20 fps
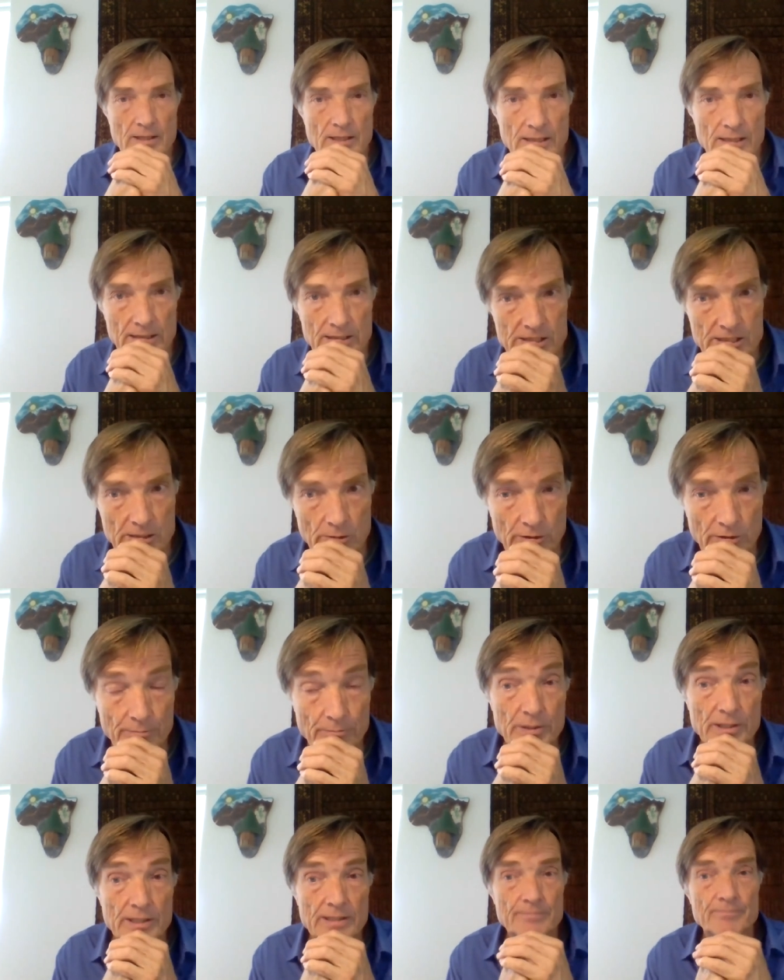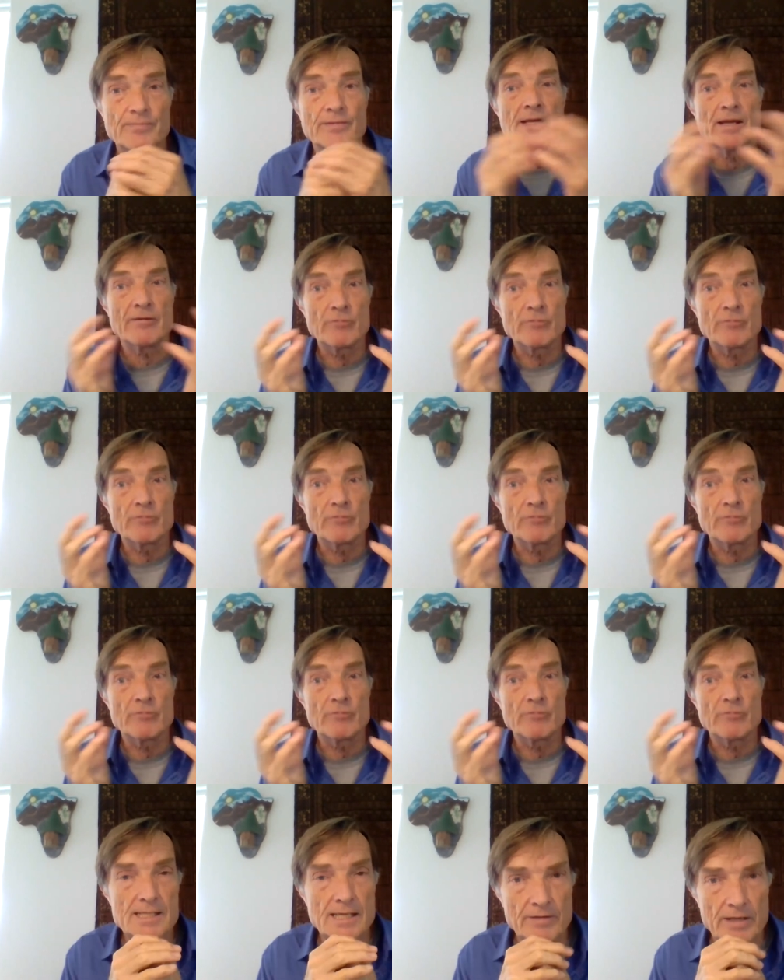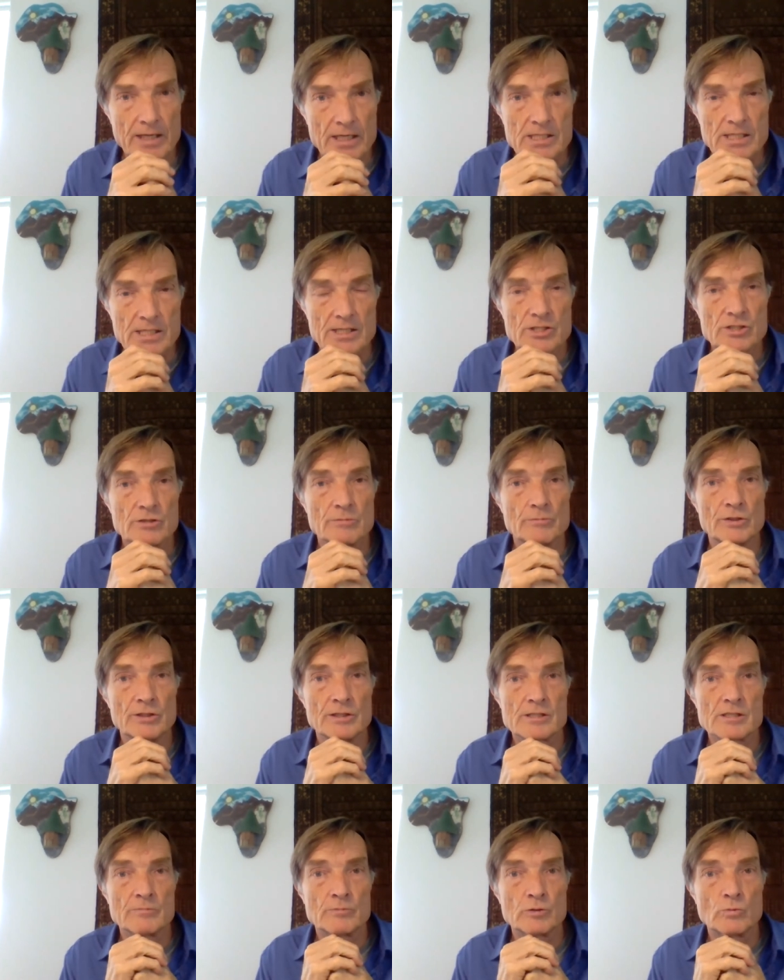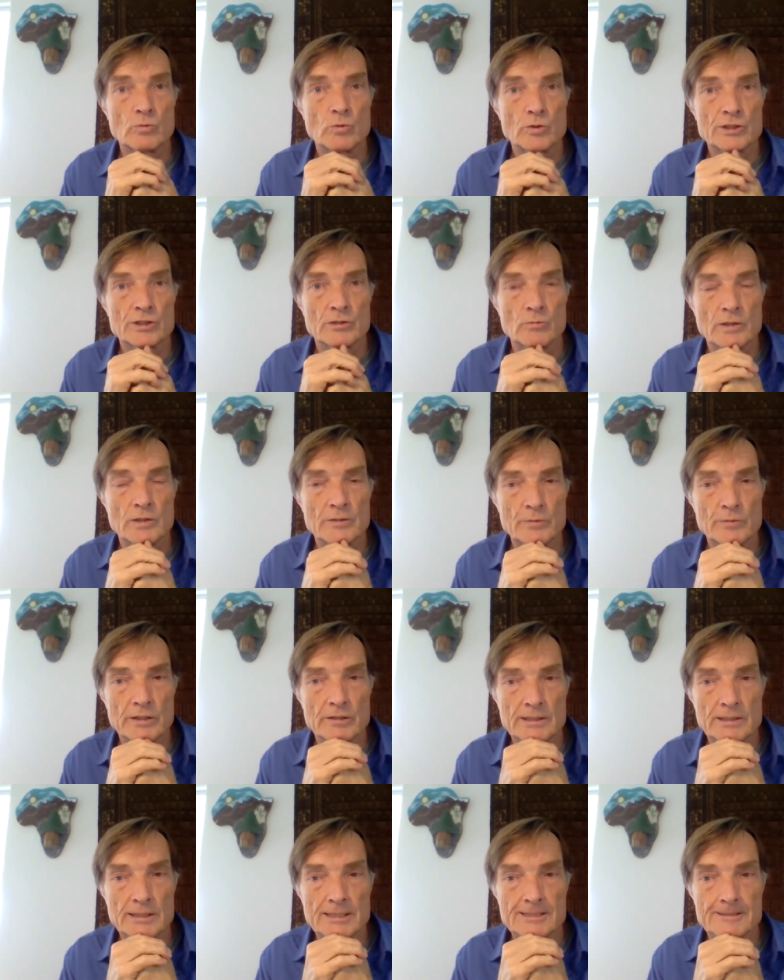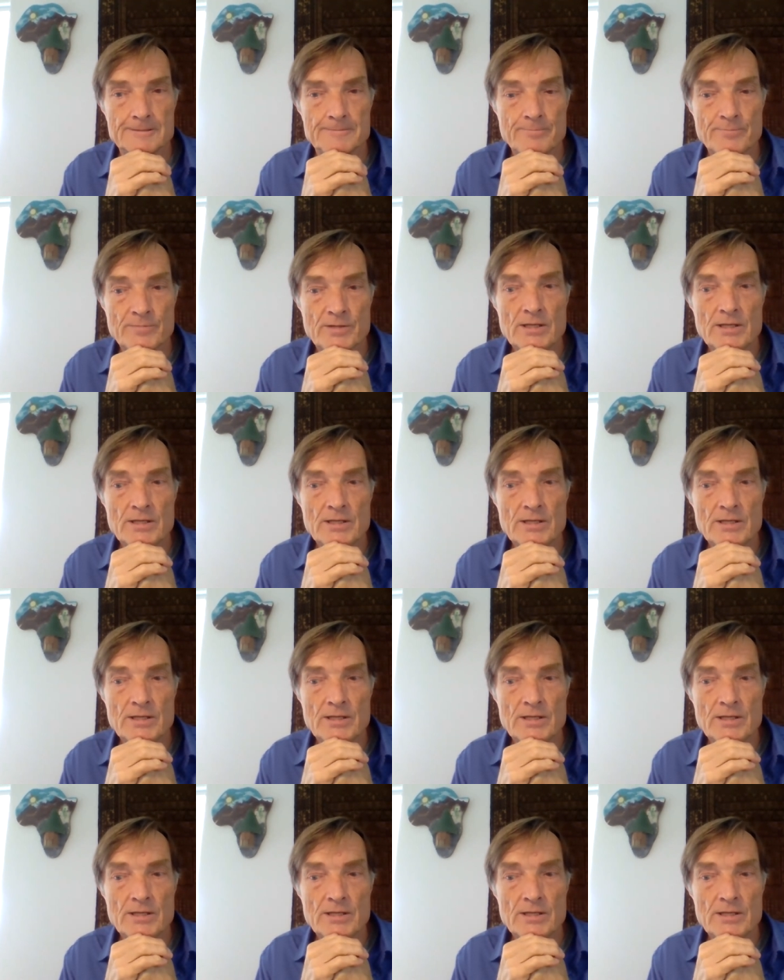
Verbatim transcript: and so on. But everybody does have access to municipal water one way or another.